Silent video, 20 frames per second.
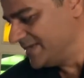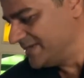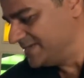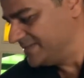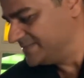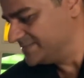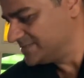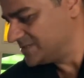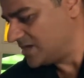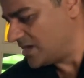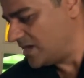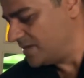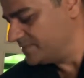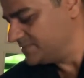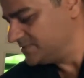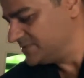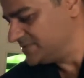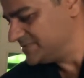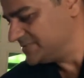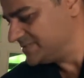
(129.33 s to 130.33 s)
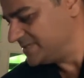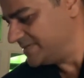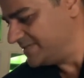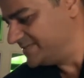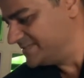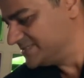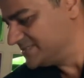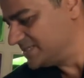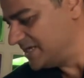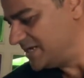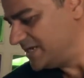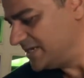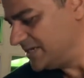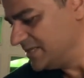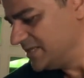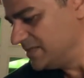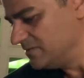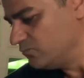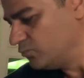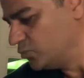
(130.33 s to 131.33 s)
This install
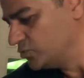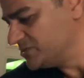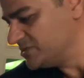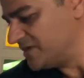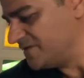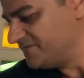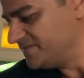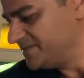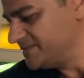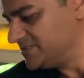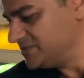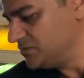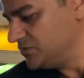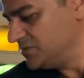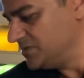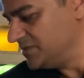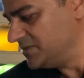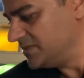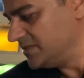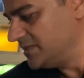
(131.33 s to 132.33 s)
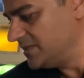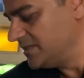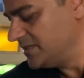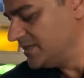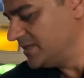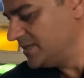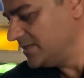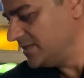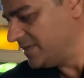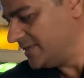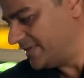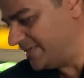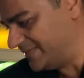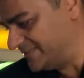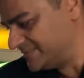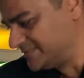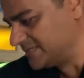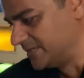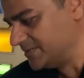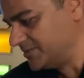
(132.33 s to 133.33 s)
both of this unit
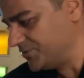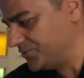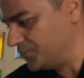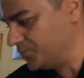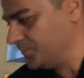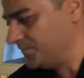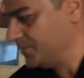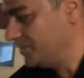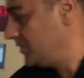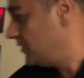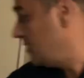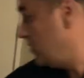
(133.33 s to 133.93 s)
inside the room,